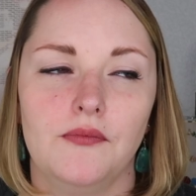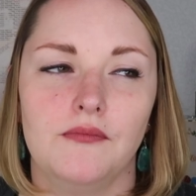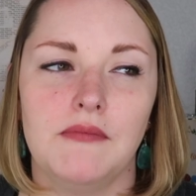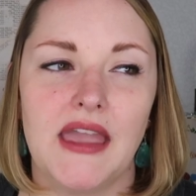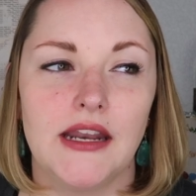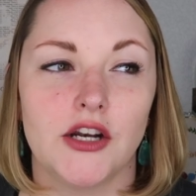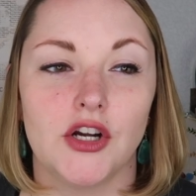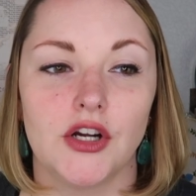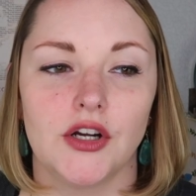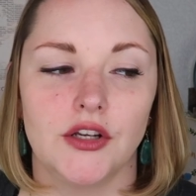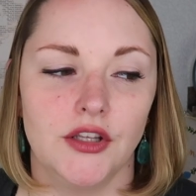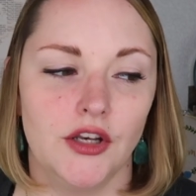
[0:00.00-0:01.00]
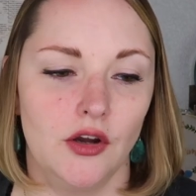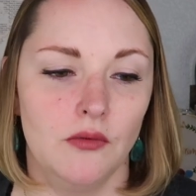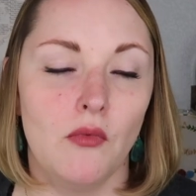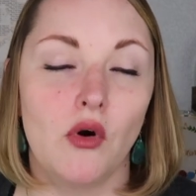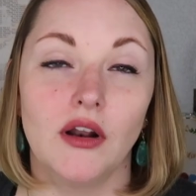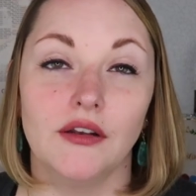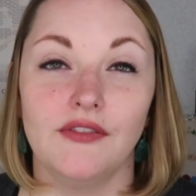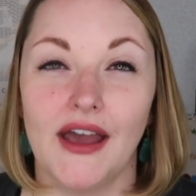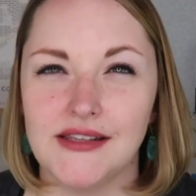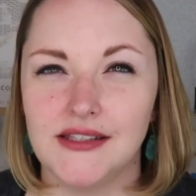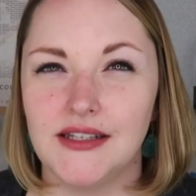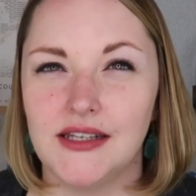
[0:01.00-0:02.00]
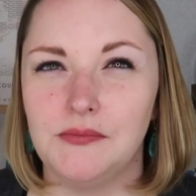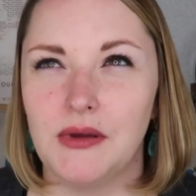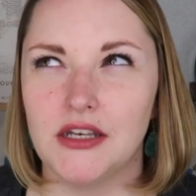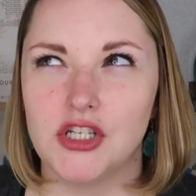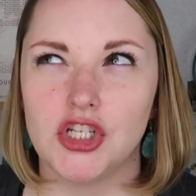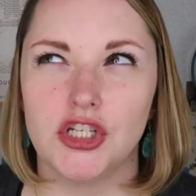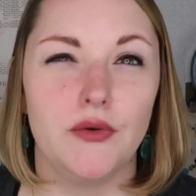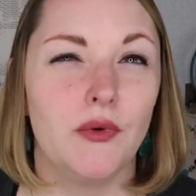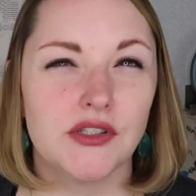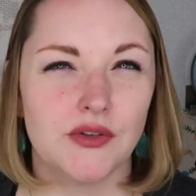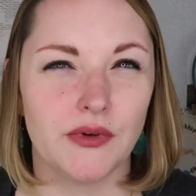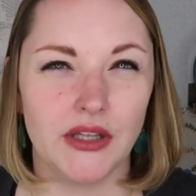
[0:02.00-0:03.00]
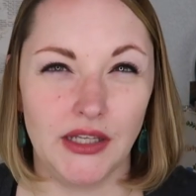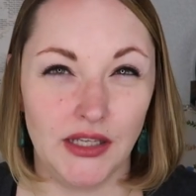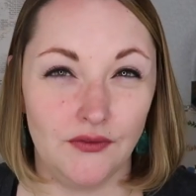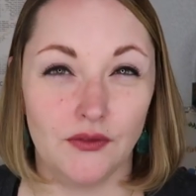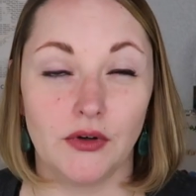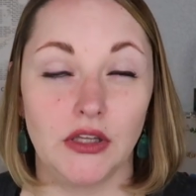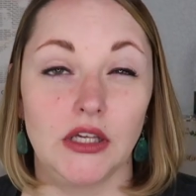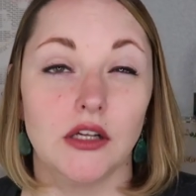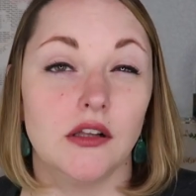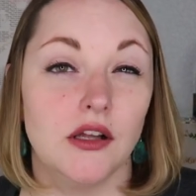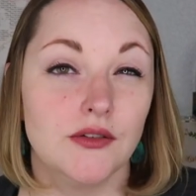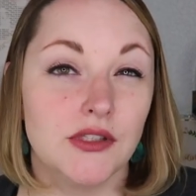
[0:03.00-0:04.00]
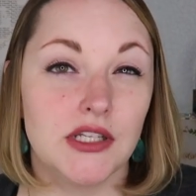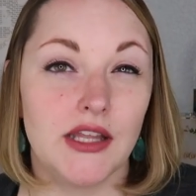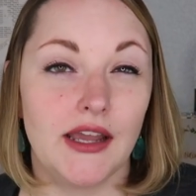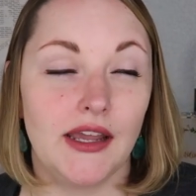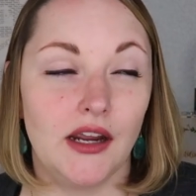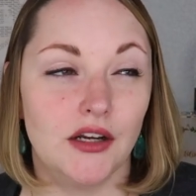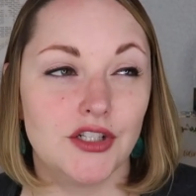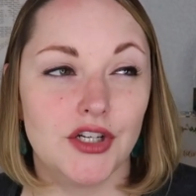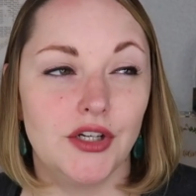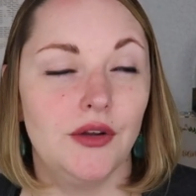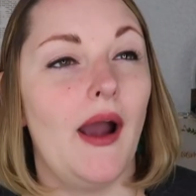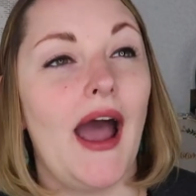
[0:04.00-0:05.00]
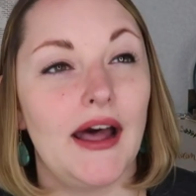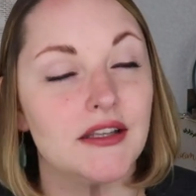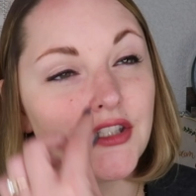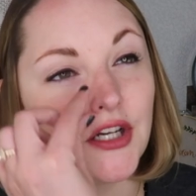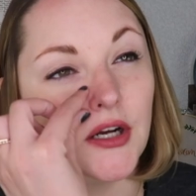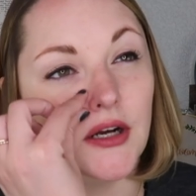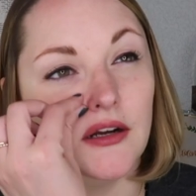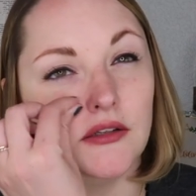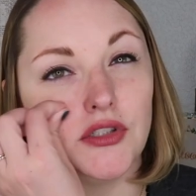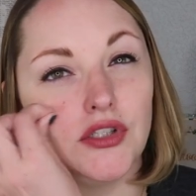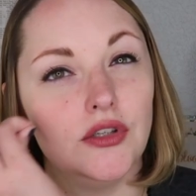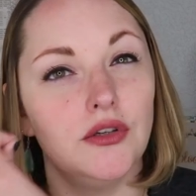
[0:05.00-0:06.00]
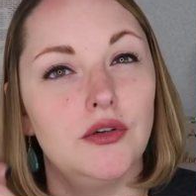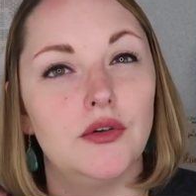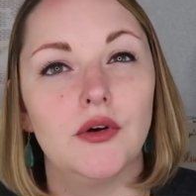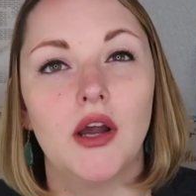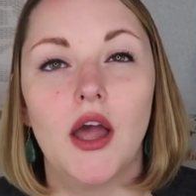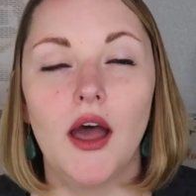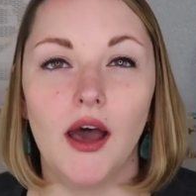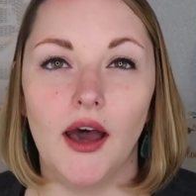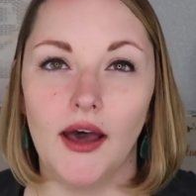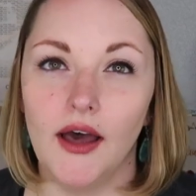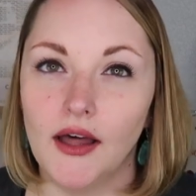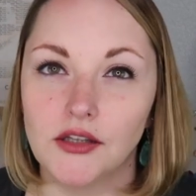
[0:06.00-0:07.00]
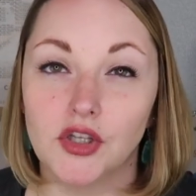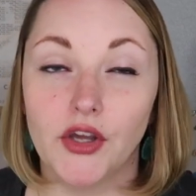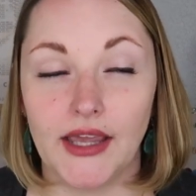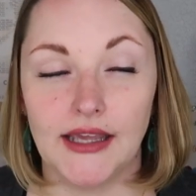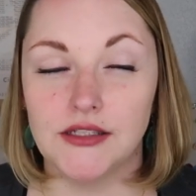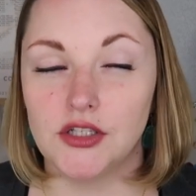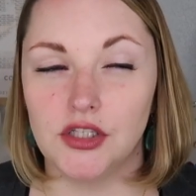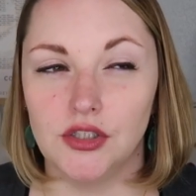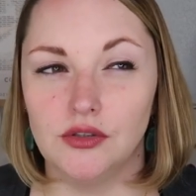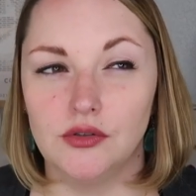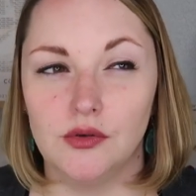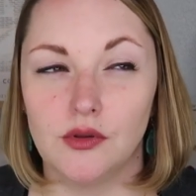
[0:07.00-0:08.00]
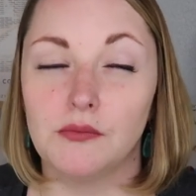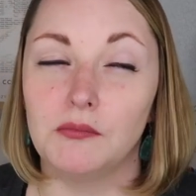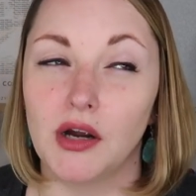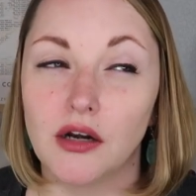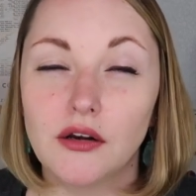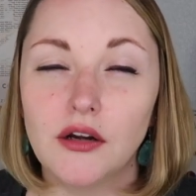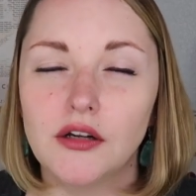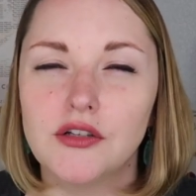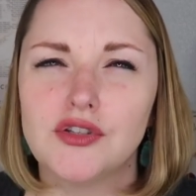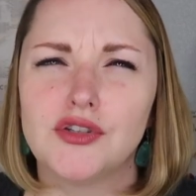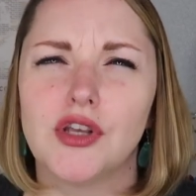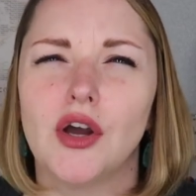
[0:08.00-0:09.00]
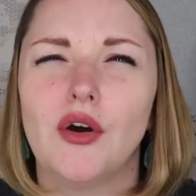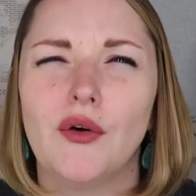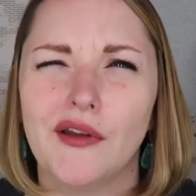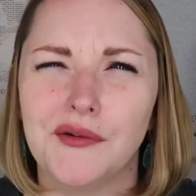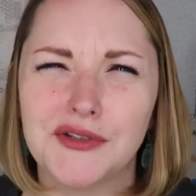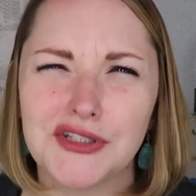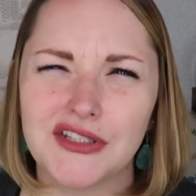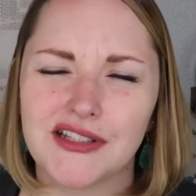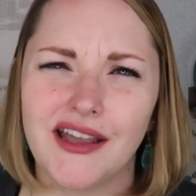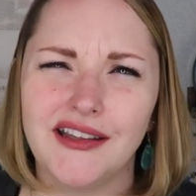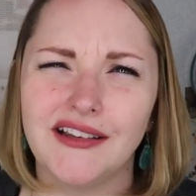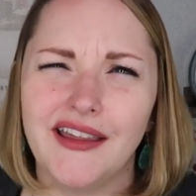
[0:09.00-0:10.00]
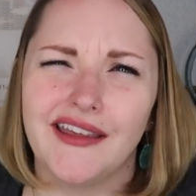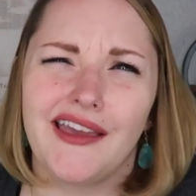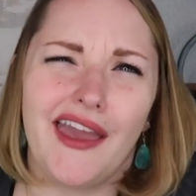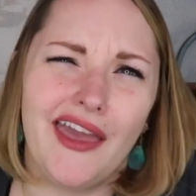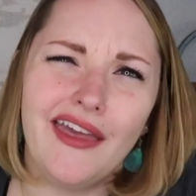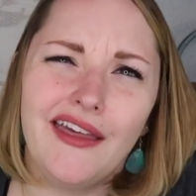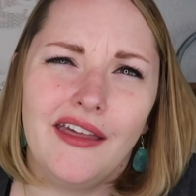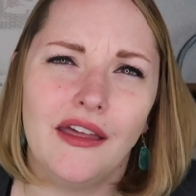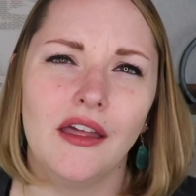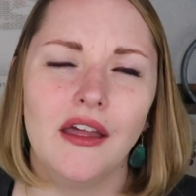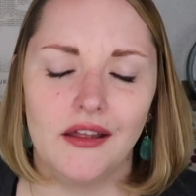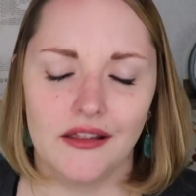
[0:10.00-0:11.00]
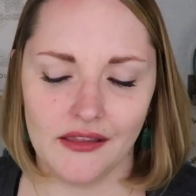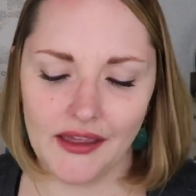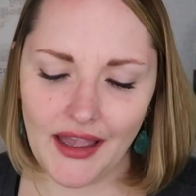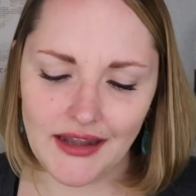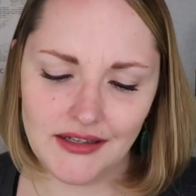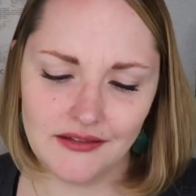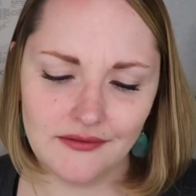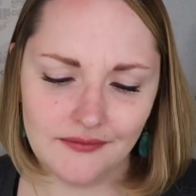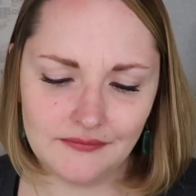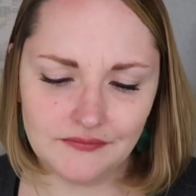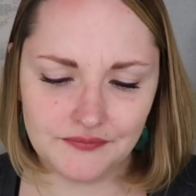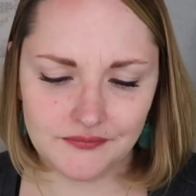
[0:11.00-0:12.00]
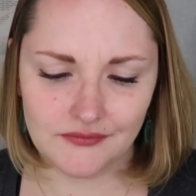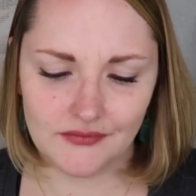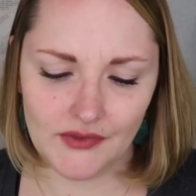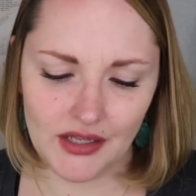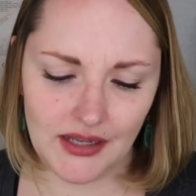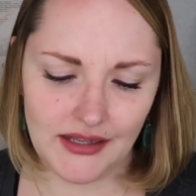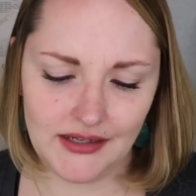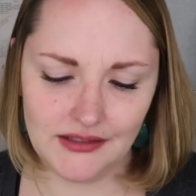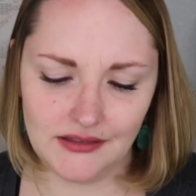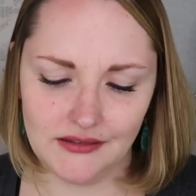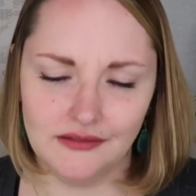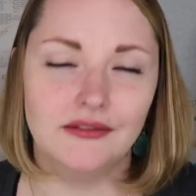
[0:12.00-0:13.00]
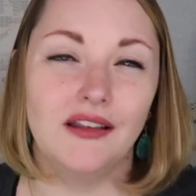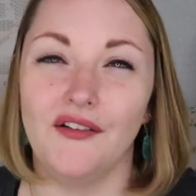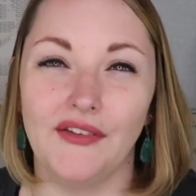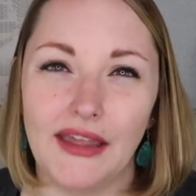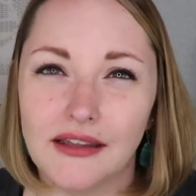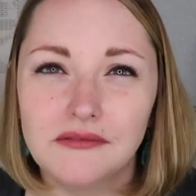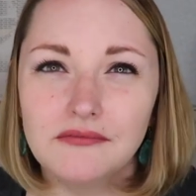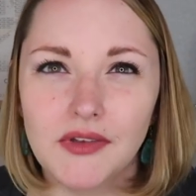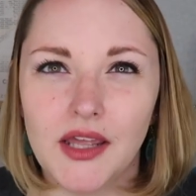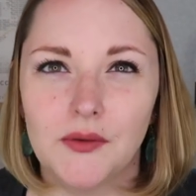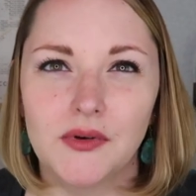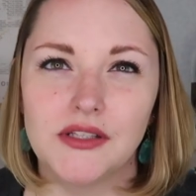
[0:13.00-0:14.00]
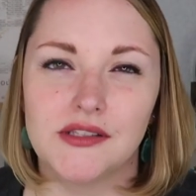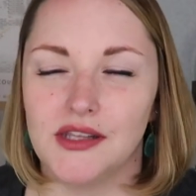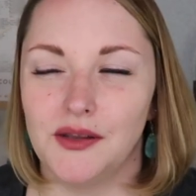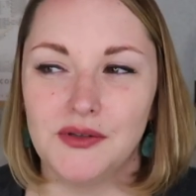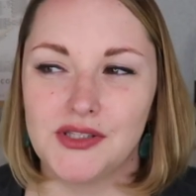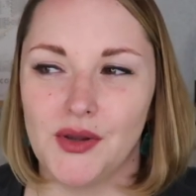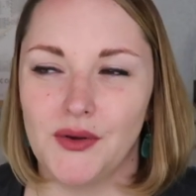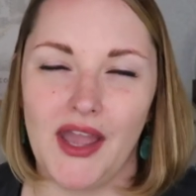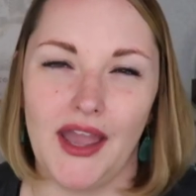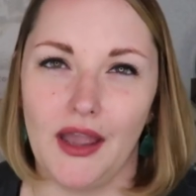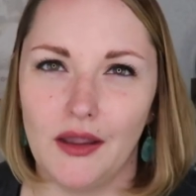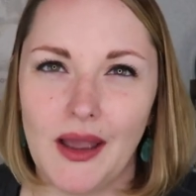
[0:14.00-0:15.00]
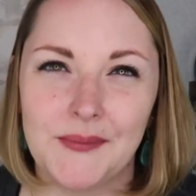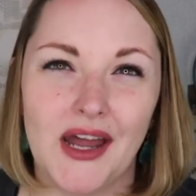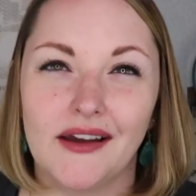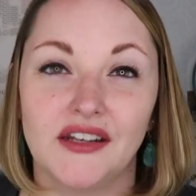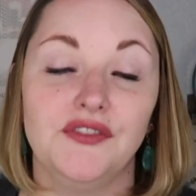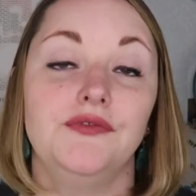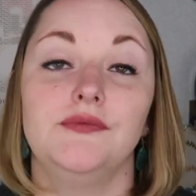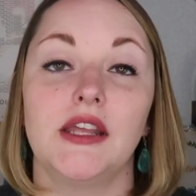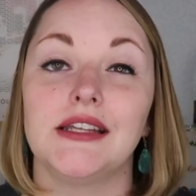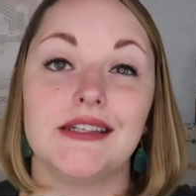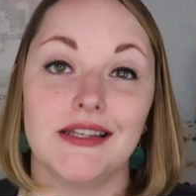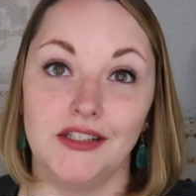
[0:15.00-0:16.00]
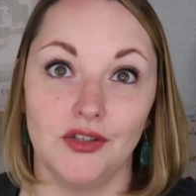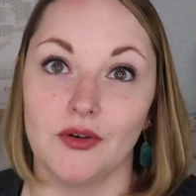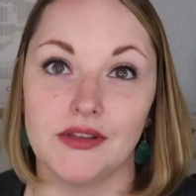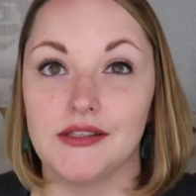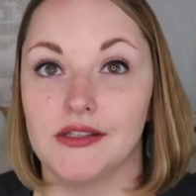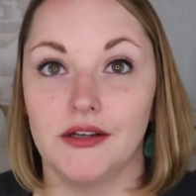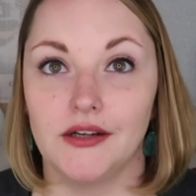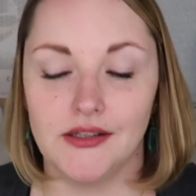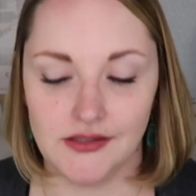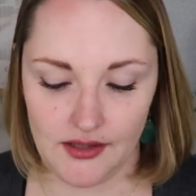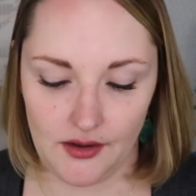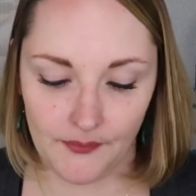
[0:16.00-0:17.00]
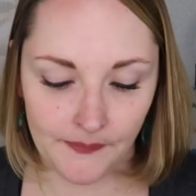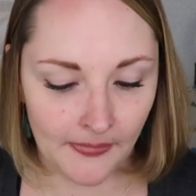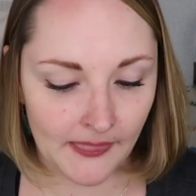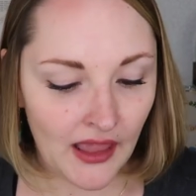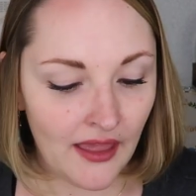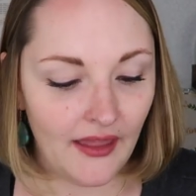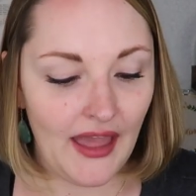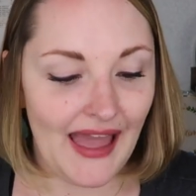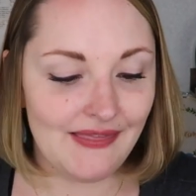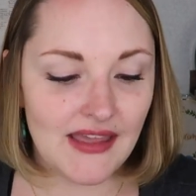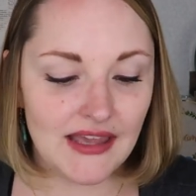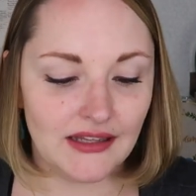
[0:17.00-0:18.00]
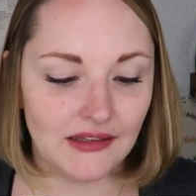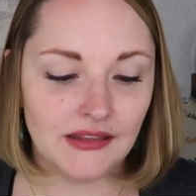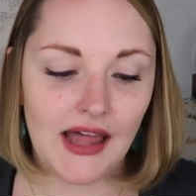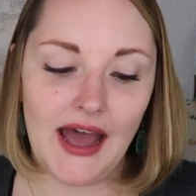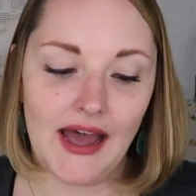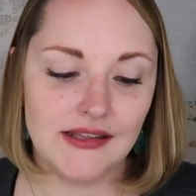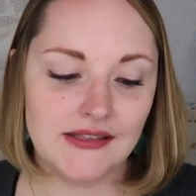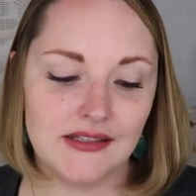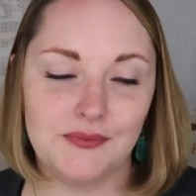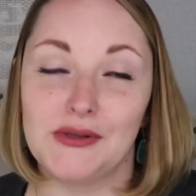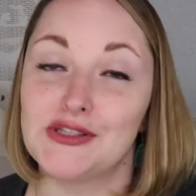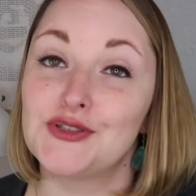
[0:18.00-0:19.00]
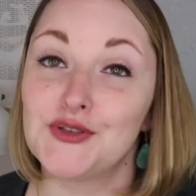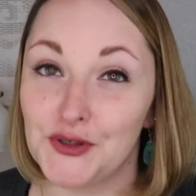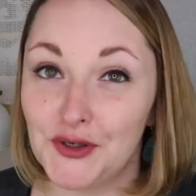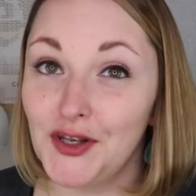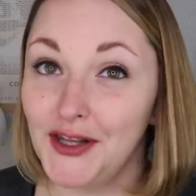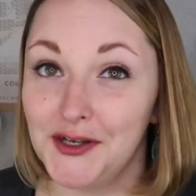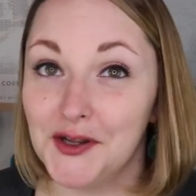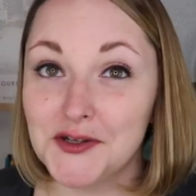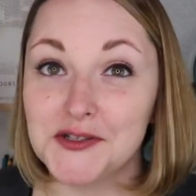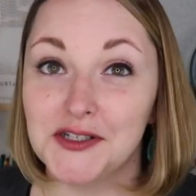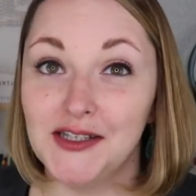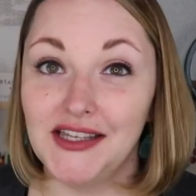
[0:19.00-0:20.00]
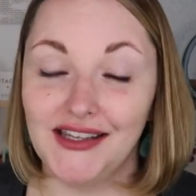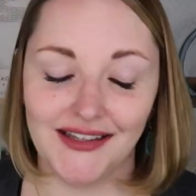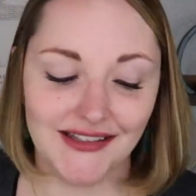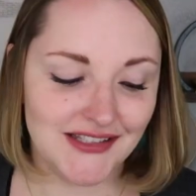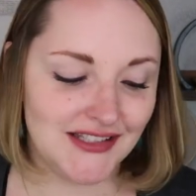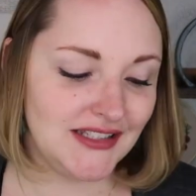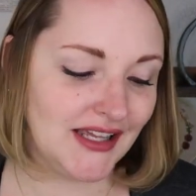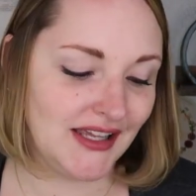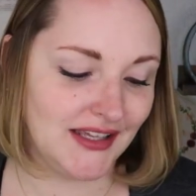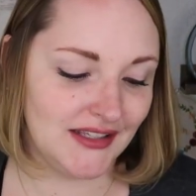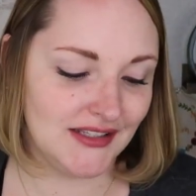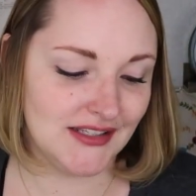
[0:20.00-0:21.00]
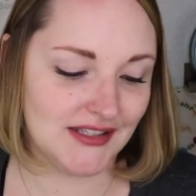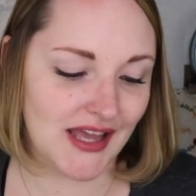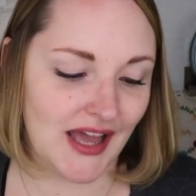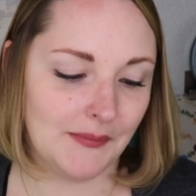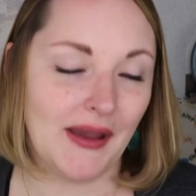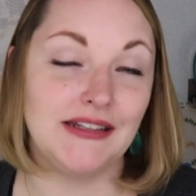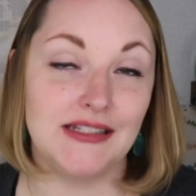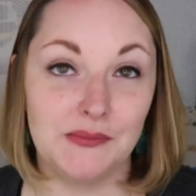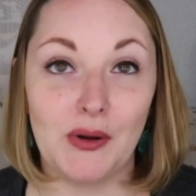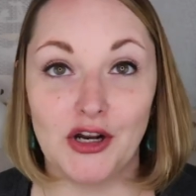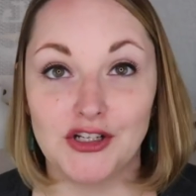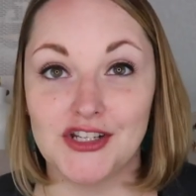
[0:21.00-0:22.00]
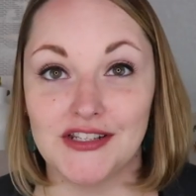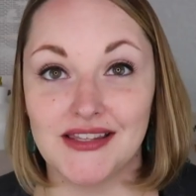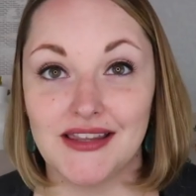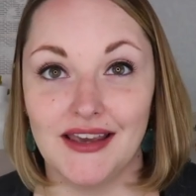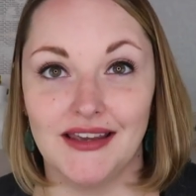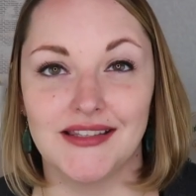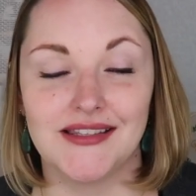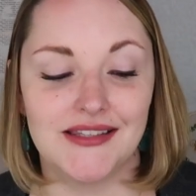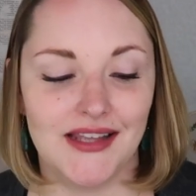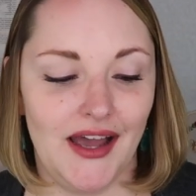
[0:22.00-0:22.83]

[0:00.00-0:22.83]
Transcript: made her, you know, more invested, but she wasn't really even really close to that character who asked her to, look into the murder. So it was just kind of like, eh, like I didn't love it. It was okay. I'm not going to continue on the series though. And then last, but certainly not least, is, I did purchase this.